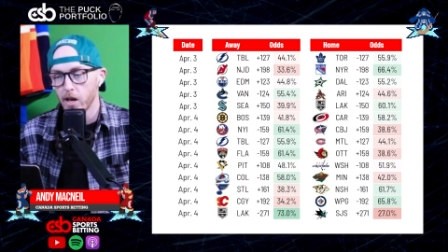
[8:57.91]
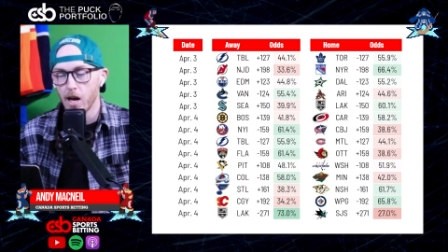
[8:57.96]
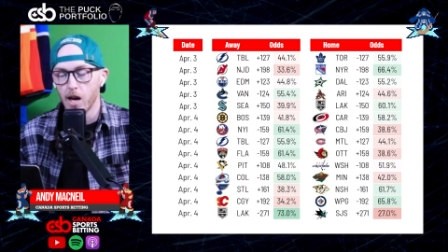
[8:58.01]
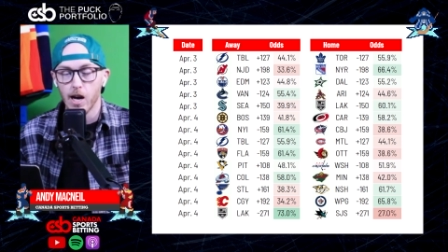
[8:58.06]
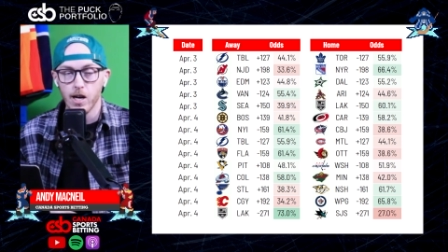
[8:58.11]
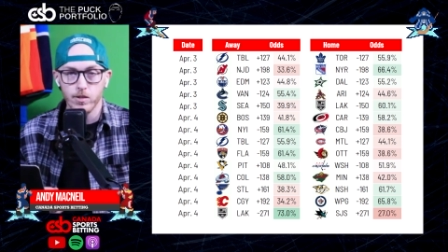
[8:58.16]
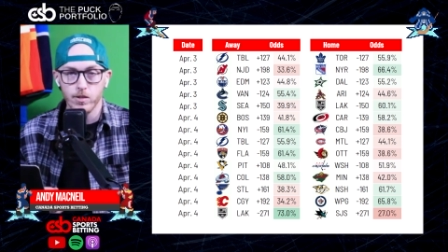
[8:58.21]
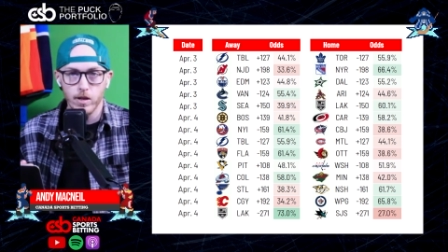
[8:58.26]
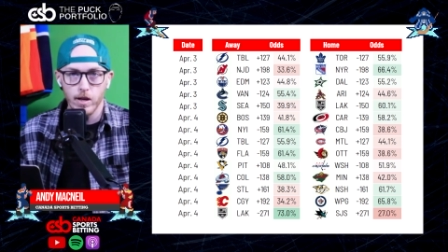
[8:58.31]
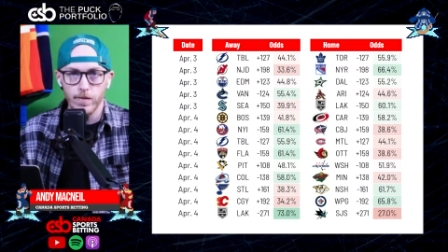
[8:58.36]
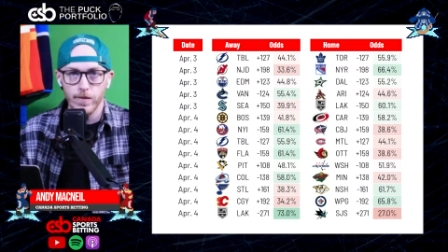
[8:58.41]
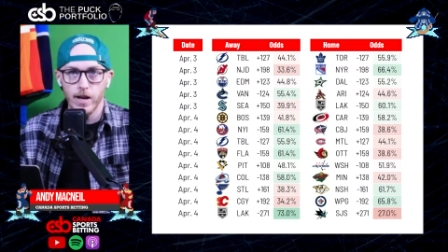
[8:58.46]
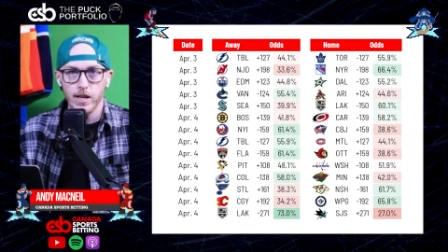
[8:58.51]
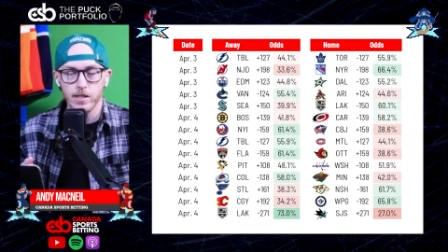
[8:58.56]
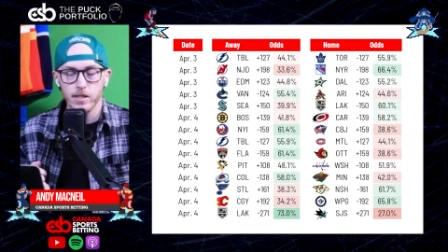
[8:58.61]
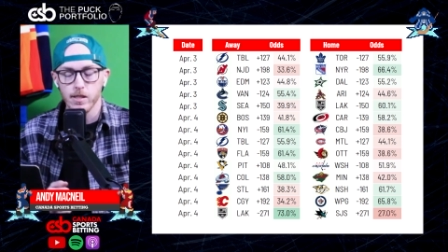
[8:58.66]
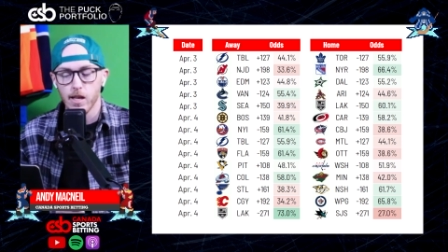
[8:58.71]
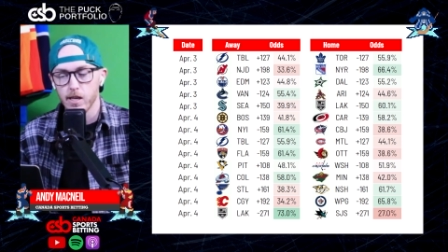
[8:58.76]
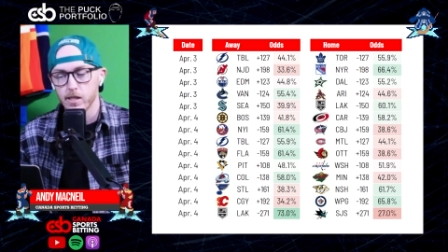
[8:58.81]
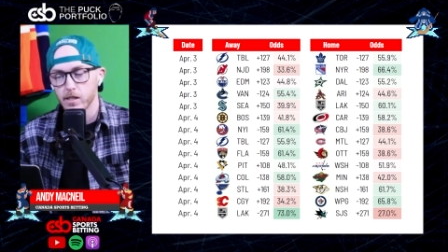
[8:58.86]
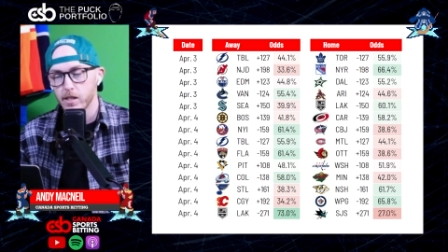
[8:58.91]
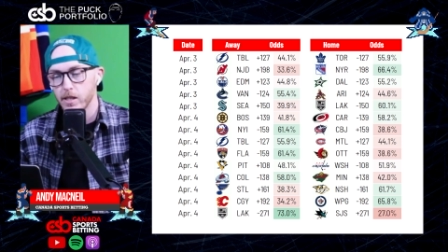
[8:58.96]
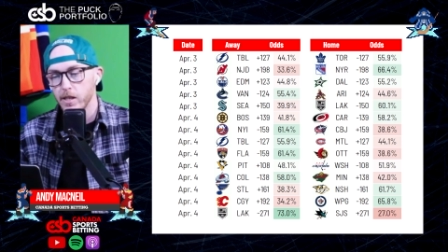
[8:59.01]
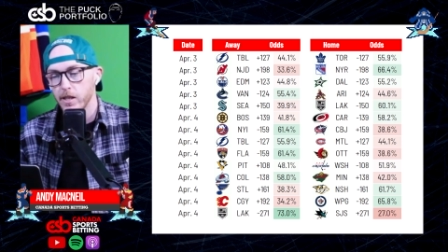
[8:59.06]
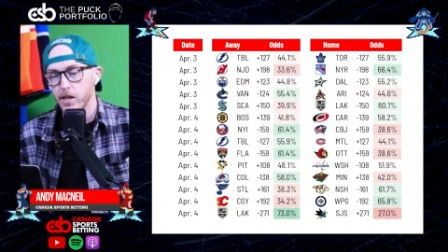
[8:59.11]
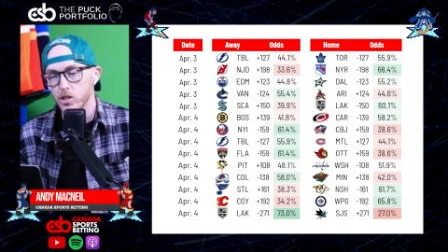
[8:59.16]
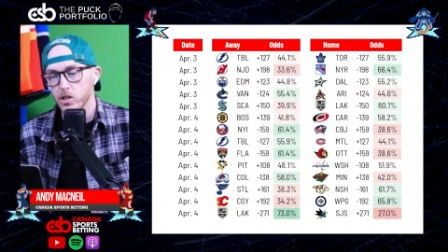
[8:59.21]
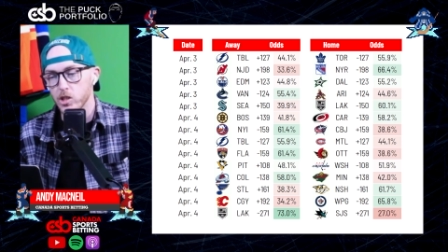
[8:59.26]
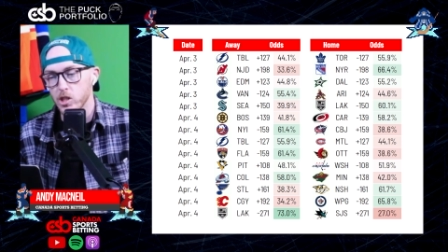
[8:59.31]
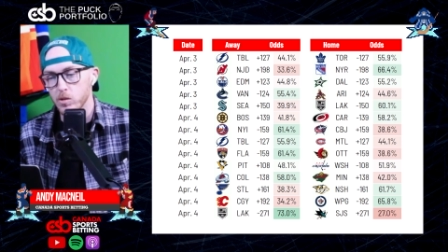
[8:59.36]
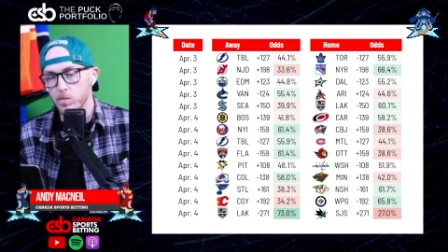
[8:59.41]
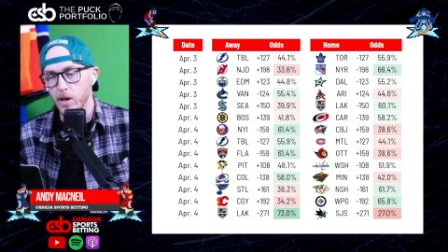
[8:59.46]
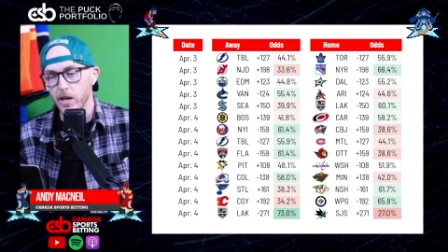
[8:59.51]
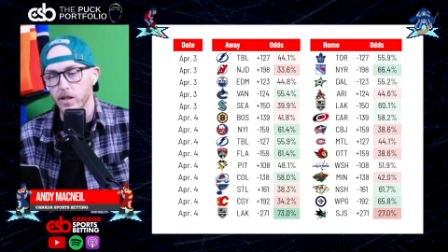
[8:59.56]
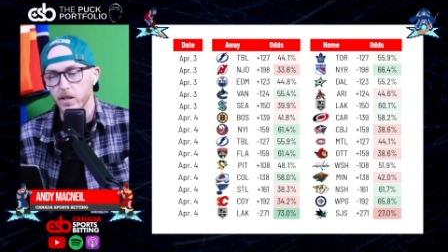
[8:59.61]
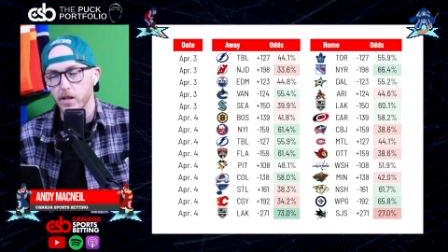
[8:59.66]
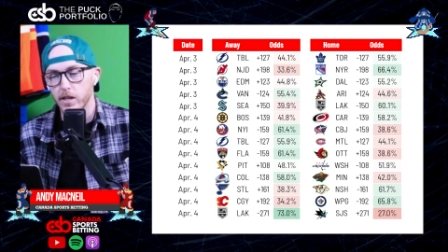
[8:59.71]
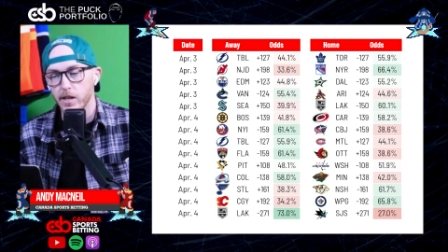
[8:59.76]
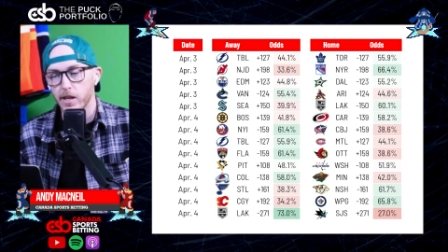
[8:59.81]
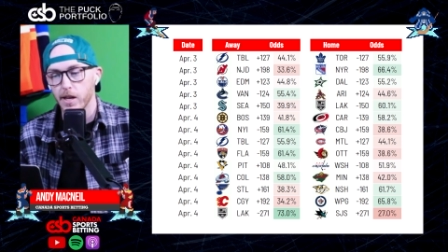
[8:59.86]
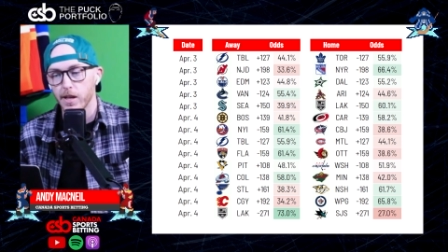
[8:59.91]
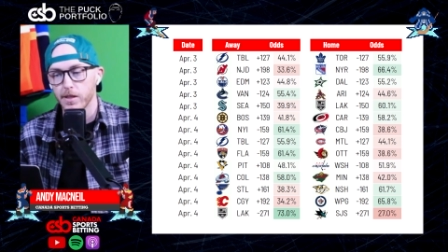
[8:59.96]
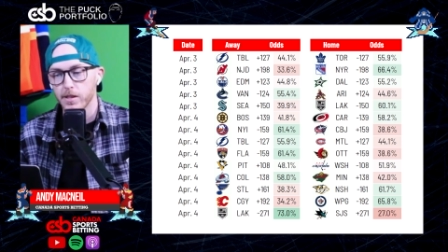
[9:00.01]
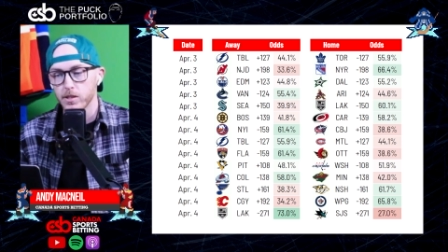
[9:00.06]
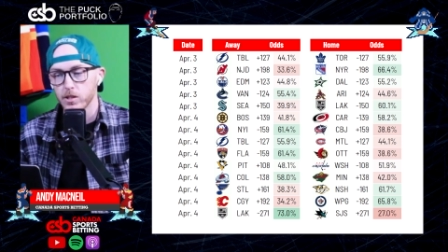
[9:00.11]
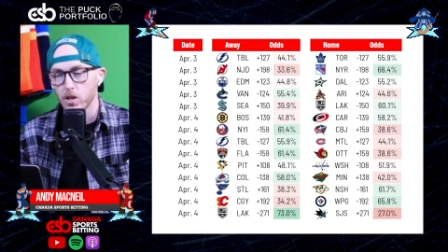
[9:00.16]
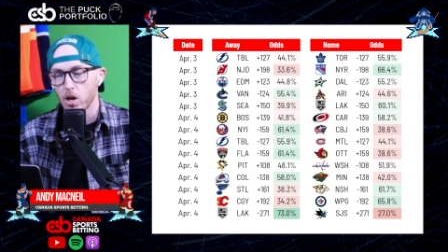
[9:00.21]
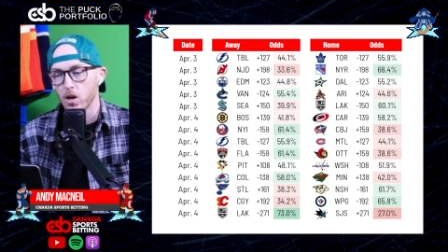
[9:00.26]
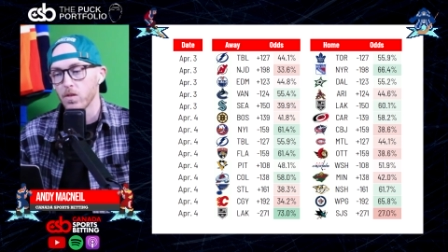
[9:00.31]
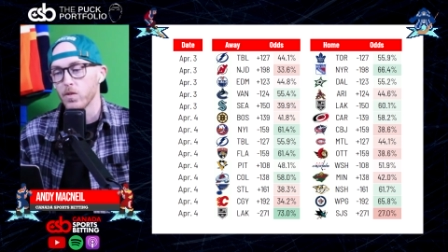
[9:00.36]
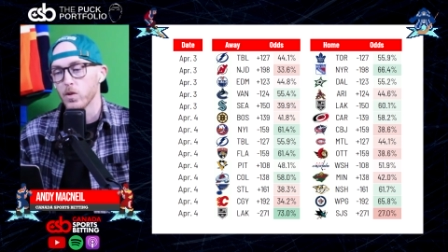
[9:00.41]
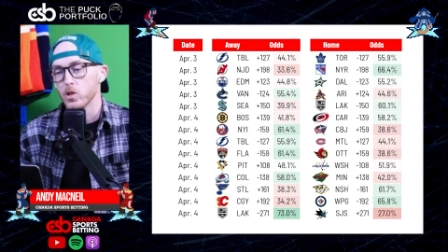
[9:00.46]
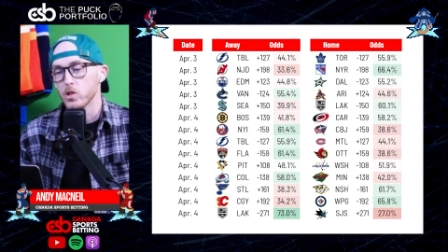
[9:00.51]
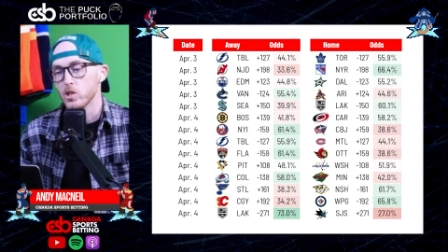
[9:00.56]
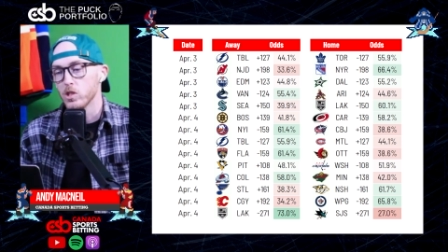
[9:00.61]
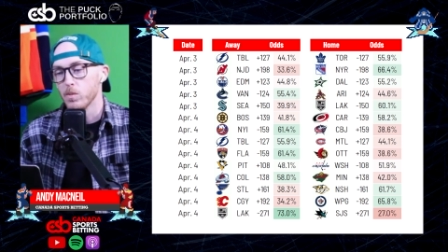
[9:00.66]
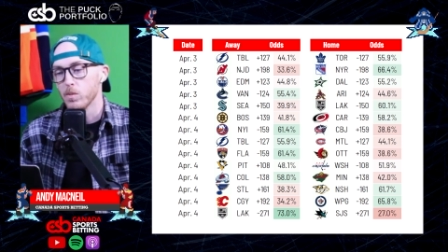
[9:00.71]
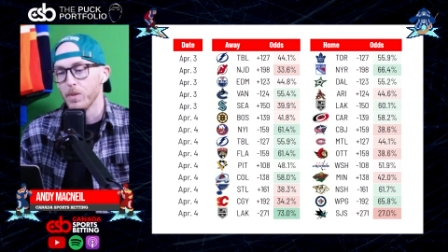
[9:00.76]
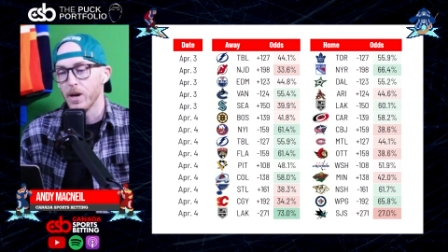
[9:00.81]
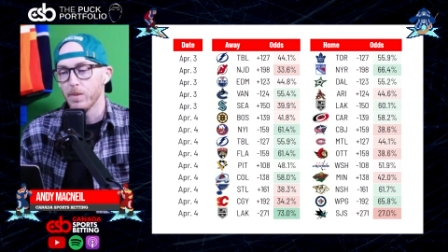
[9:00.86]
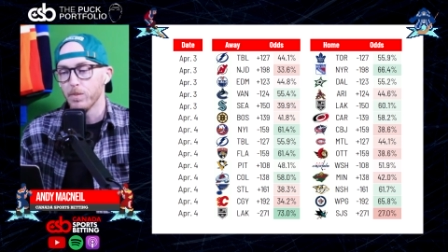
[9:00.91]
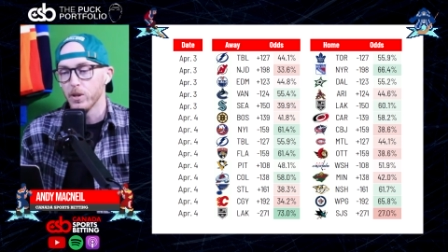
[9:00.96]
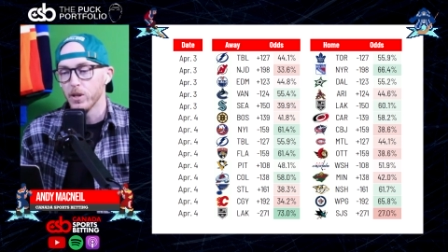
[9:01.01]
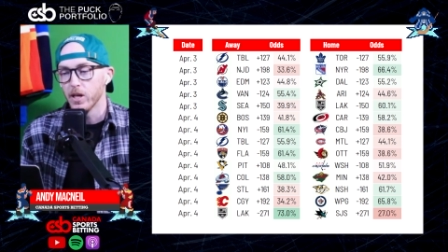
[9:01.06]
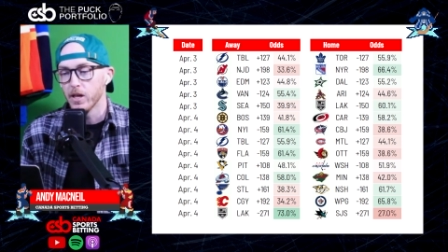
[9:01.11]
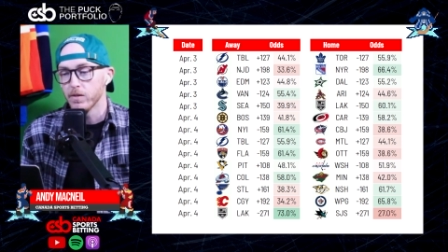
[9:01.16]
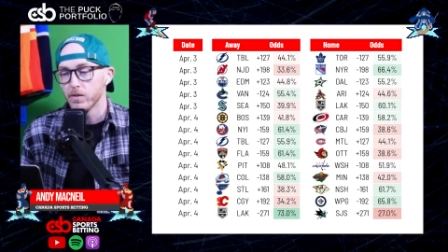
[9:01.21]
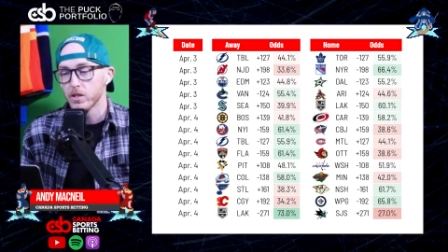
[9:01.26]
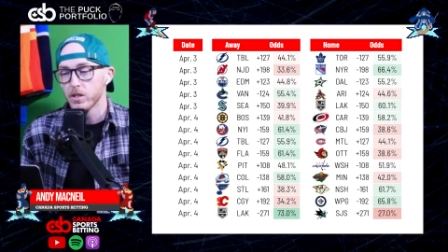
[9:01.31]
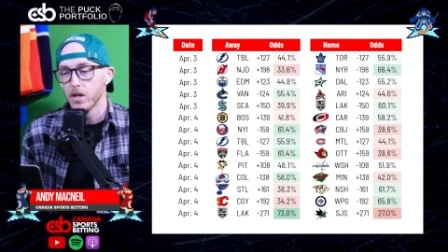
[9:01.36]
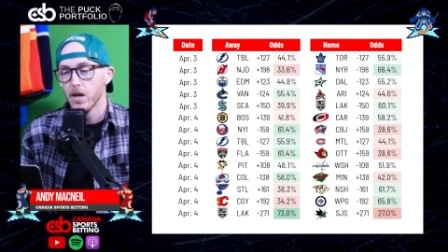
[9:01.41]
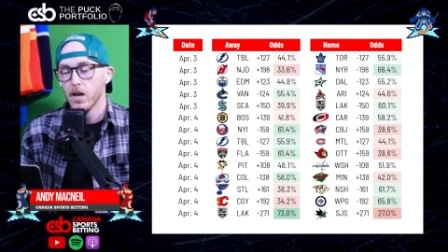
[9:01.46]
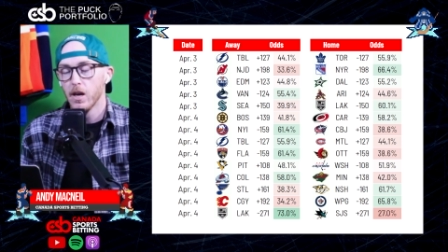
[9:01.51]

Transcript: Andrei Vasilevsky is expected to get the start versus the Maple Leafs.